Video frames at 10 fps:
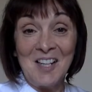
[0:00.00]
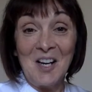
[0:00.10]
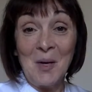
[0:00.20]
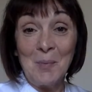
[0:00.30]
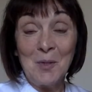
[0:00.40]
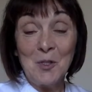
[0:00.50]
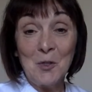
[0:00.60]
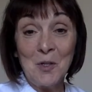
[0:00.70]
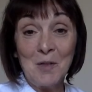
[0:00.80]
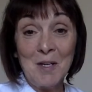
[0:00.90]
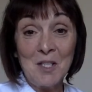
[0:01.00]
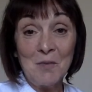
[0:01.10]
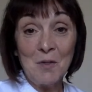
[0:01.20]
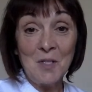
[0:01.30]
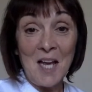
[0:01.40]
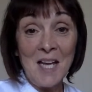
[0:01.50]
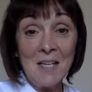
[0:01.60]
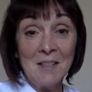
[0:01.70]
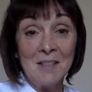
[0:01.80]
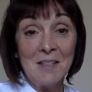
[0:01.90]
I hope you enjoy the rest of your
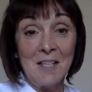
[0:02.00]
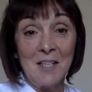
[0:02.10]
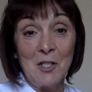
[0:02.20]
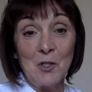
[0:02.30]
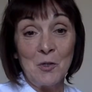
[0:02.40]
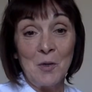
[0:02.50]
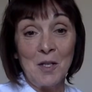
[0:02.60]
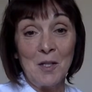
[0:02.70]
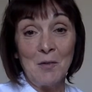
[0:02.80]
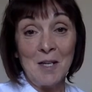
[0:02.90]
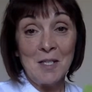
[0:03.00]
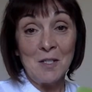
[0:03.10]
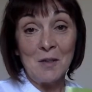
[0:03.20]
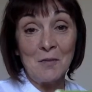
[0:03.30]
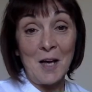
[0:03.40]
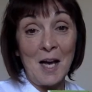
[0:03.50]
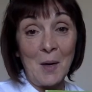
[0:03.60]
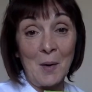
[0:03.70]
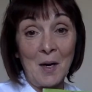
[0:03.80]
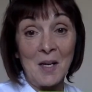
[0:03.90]
day and enjoy the rest of
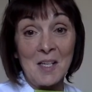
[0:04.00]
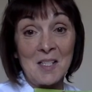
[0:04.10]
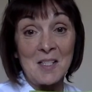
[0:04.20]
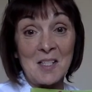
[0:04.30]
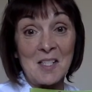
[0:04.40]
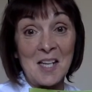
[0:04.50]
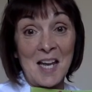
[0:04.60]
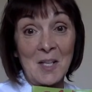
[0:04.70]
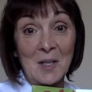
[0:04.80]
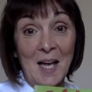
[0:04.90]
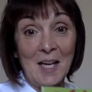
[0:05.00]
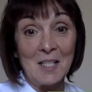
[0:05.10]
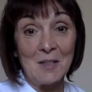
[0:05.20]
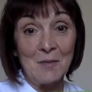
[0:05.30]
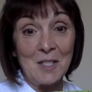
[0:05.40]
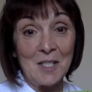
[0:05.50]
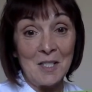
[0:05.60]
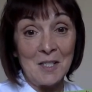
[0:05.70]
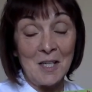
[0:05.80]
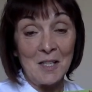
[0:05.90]
our snail
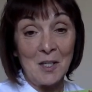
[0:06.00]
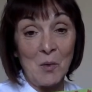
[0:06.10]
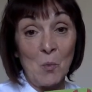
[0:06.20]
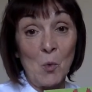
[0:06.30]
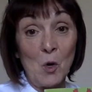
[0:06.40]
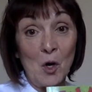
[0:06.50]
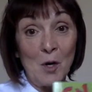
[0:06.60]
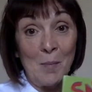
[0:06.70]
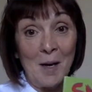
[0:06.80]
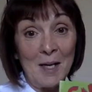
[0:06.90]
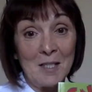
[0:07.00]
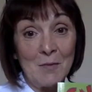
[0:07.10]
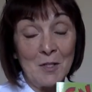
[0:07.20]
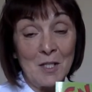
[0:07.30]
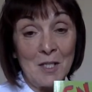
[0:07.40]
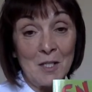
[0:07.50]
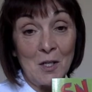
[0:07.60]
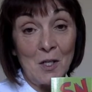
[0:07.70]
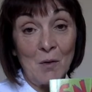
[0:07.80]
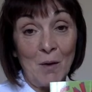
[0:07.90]
activities and our worm activities
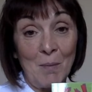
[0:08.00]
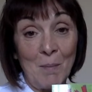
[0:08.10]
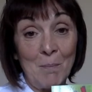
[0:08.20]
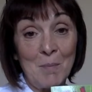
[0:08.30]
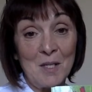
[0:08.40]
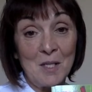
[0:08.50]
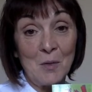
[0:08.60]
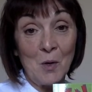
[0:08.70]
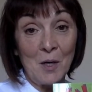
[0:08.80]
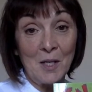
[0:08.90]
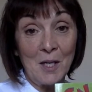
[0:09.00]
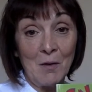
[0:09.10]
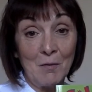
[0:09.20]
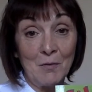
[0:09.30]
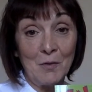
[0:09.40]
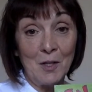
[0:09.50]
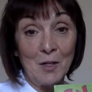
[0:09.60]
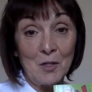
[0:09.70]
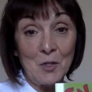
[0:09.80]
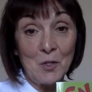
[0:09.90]
that you have been busy working on for the
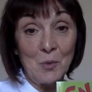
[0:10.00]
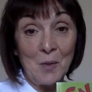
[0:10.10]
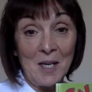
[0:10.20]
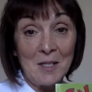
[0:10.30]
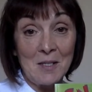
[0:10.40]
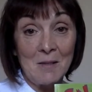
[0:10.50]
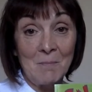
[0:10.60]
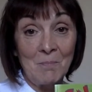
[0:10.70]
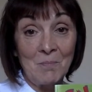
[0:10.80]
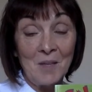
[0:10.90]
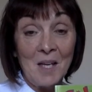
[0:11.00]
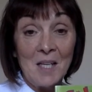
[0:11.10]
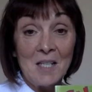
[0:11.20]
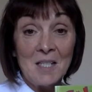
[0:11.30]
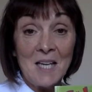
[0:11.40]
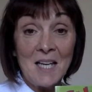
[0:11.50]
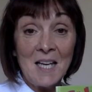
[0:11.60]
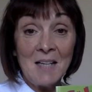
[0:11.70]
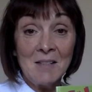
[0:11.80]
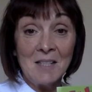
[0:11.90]
last two weeks. Take care,
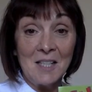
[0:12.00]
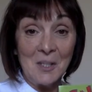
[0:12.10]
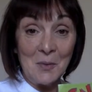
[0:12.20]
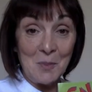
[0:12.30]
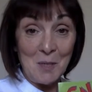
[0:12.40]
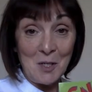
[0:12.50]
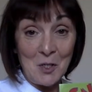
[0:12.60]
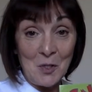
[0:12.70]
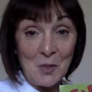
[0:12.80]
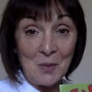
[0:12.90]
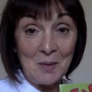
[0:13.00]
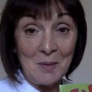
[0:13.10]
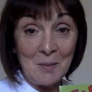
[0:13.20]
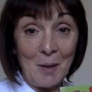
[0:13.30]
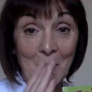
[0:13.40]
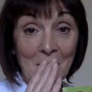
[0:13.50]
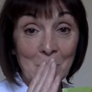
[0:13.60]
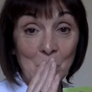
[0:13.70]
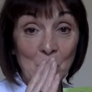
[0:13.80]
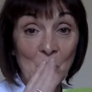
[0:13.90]
and I will speak to you soon. Bye-bye.
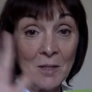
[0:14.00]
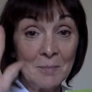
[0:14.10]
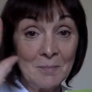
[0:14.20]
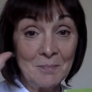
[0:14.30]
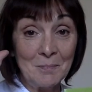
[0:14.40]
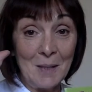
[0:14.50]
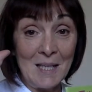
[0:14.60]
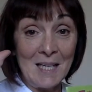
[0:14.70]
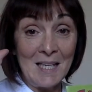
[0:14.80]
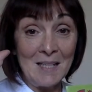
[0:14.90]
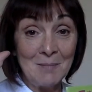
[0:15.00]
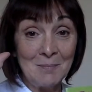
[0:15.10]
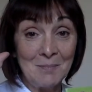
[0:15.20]
Bye.